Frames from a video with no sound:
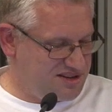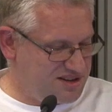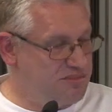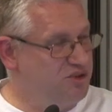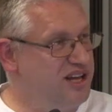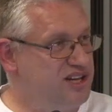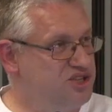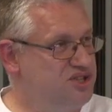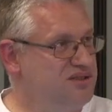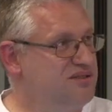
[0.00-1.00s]
uh,
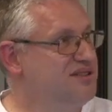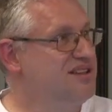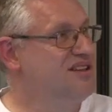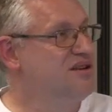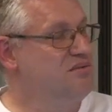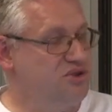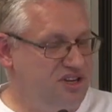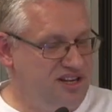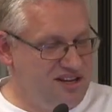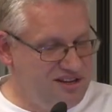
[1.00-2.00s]
emulation
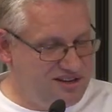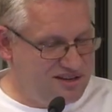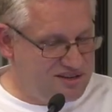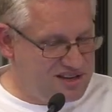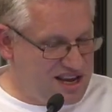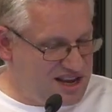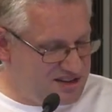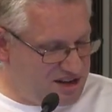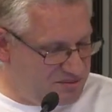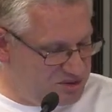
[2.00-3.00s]
working,
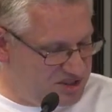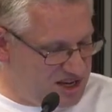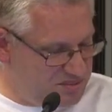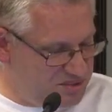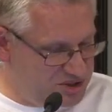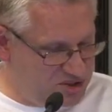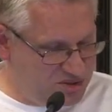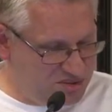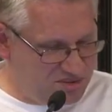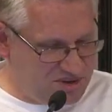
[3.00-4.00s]
then I was able
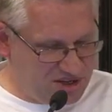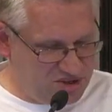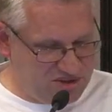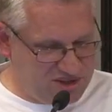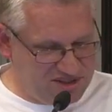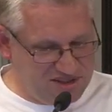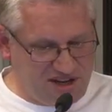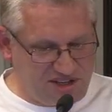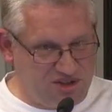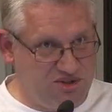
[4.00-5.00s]
to actually
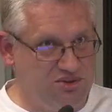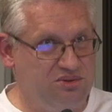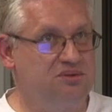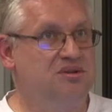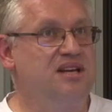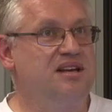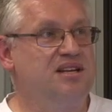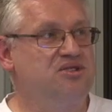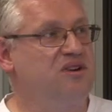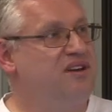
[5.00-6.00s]
start to
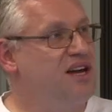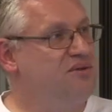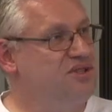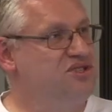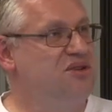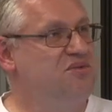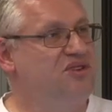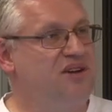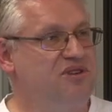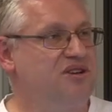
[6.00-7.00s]
try out some
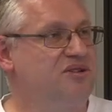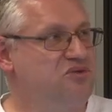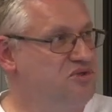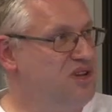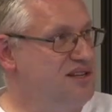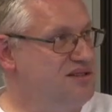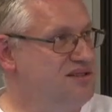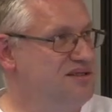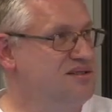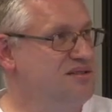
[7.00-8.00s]
graphical
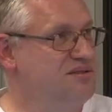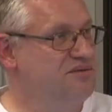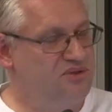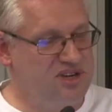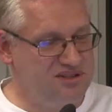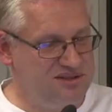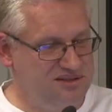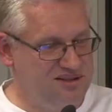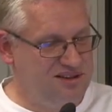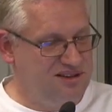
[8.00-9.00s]
routines for it.